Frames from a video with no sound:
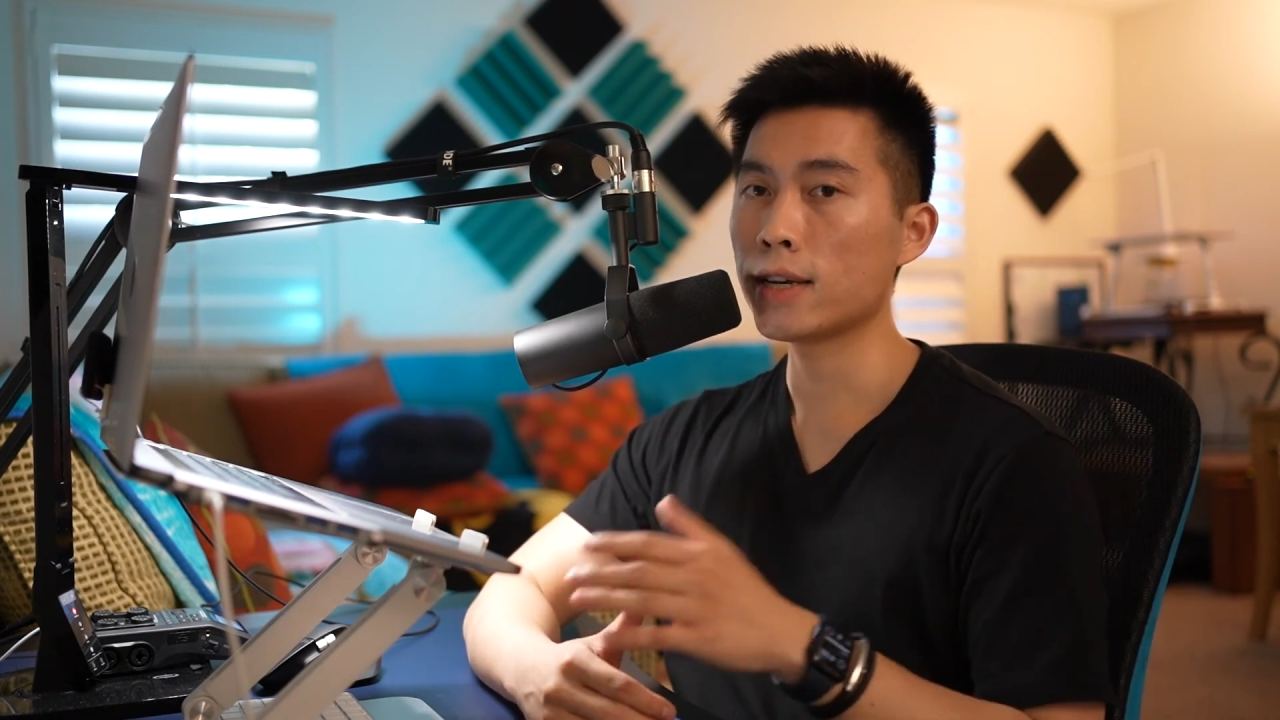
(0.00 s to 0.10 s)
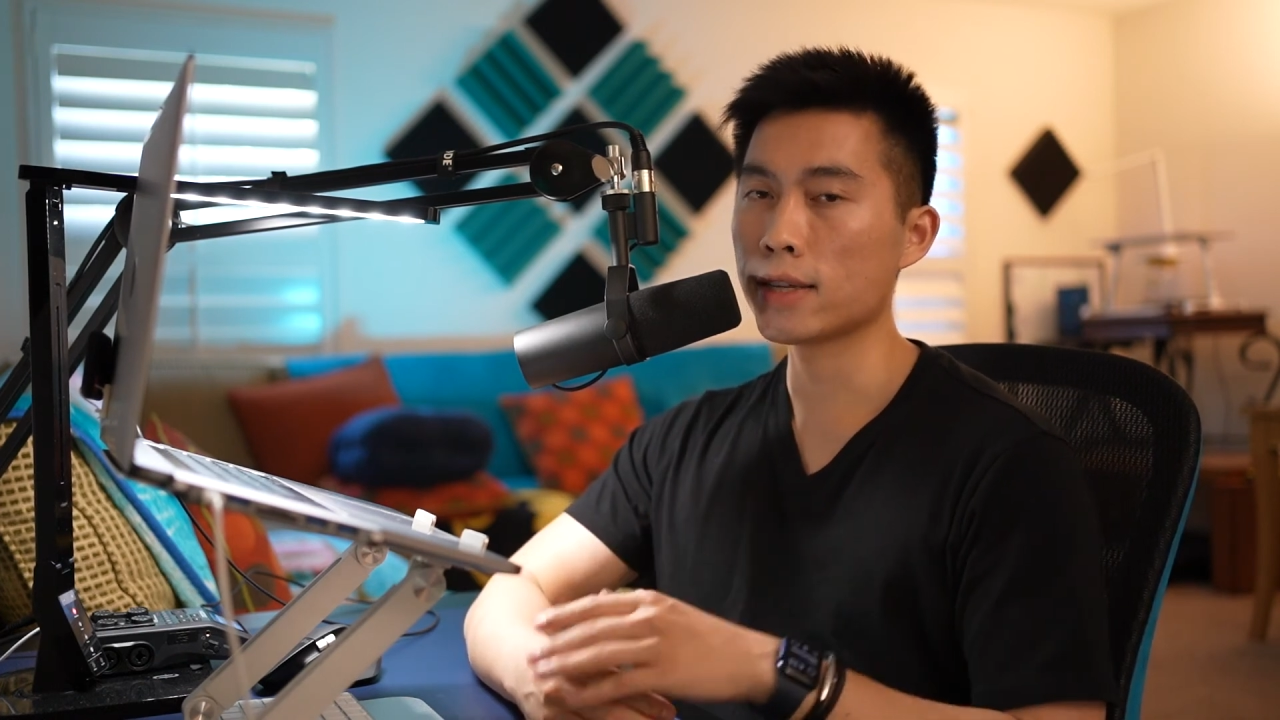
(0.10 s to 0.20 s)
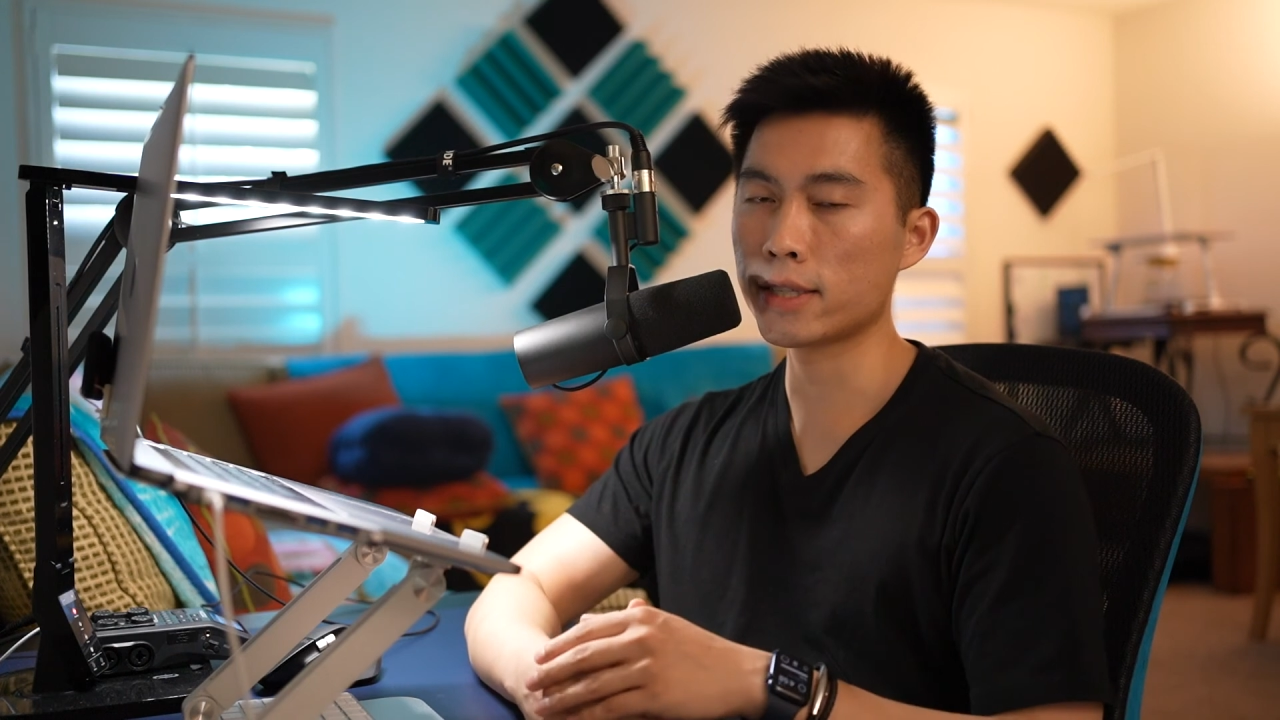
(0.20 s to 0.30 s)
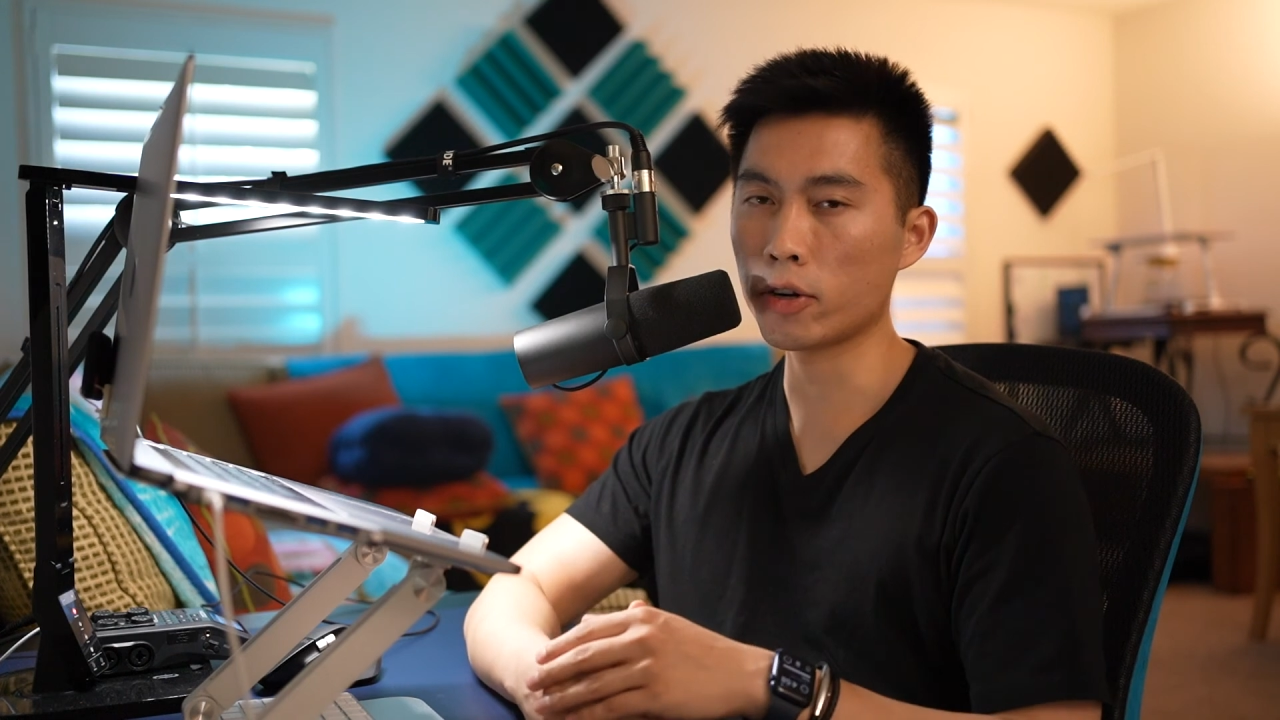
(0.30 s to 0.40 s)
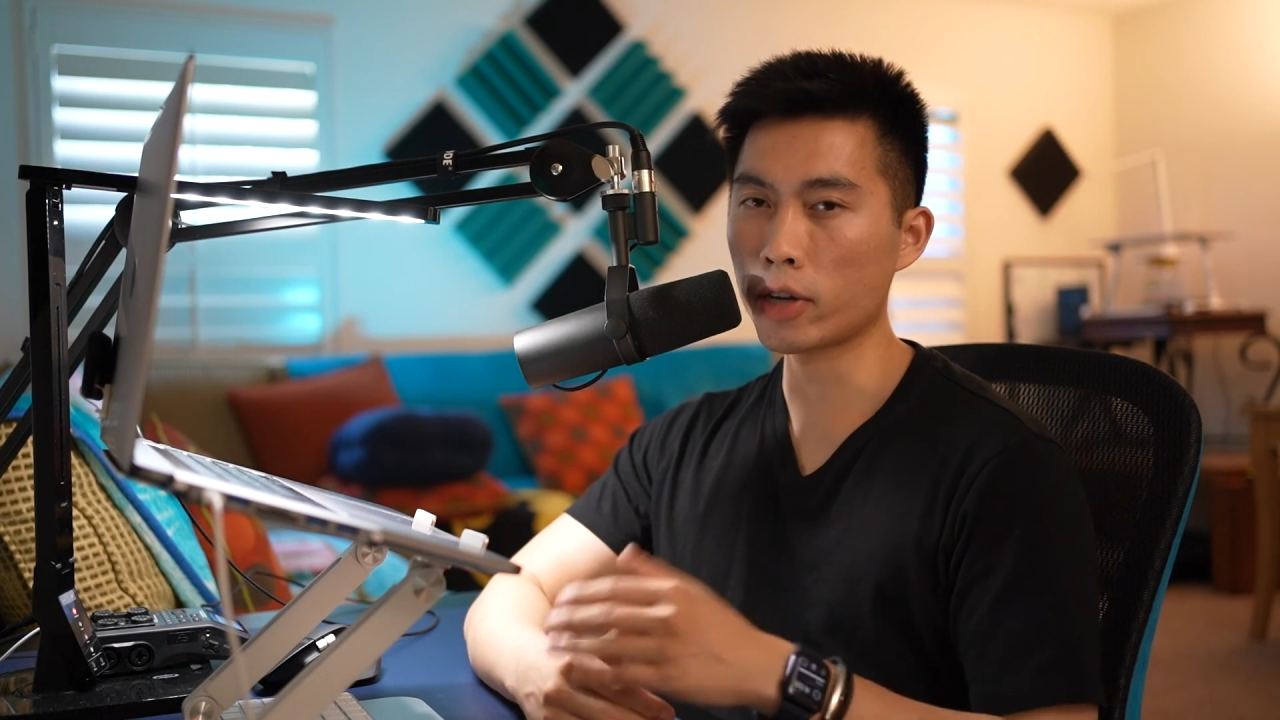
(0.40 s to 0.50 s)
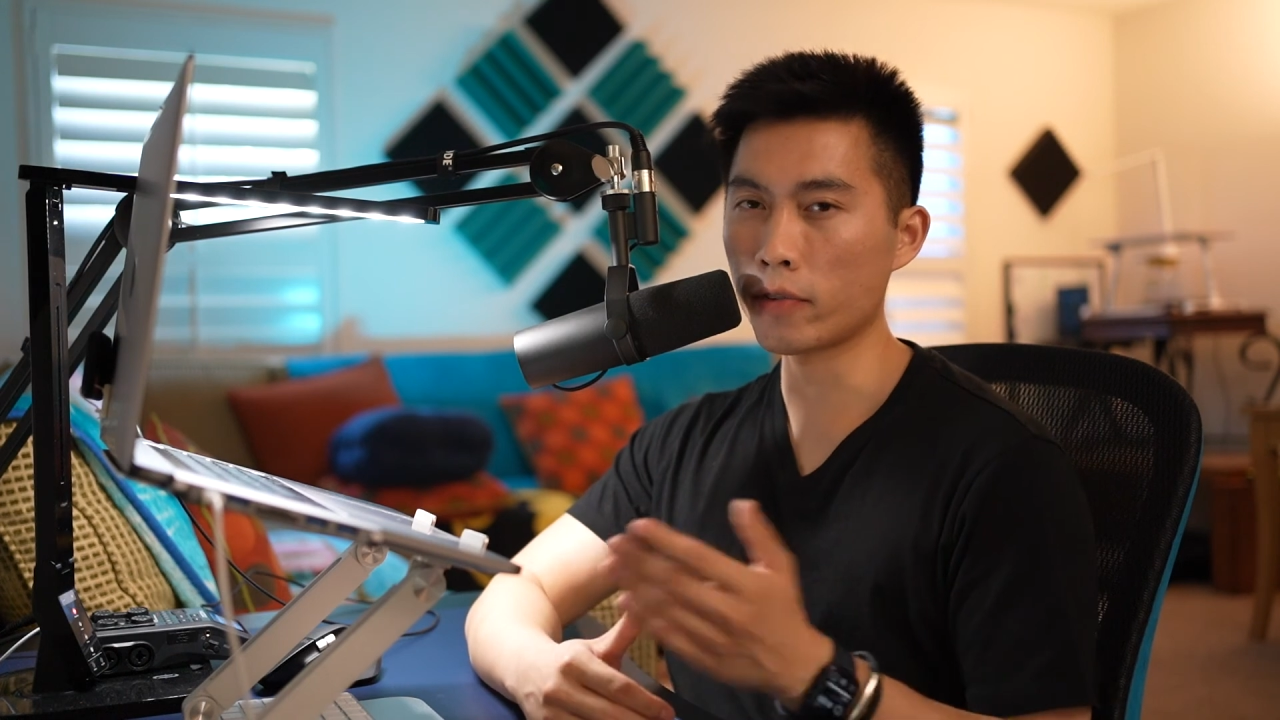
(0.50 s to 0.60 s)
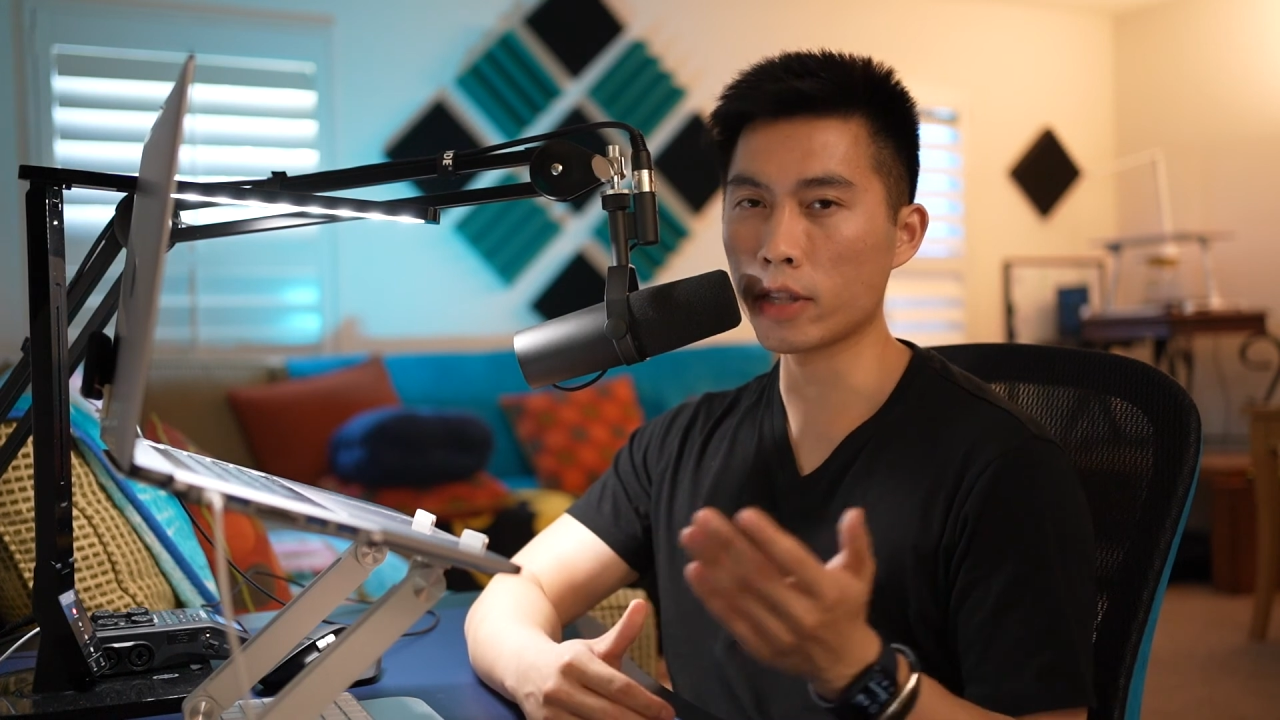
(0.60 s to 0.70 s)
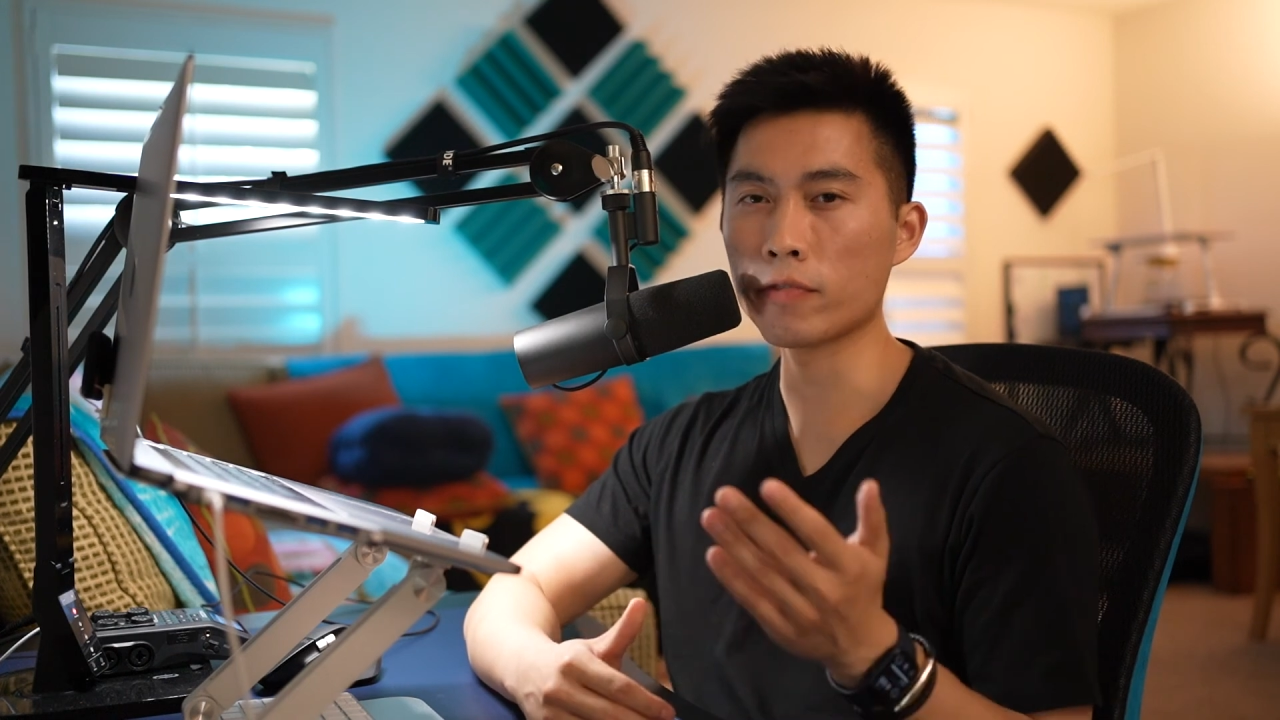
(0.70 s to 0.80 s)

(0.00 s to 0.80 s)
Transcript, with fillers: consider giving the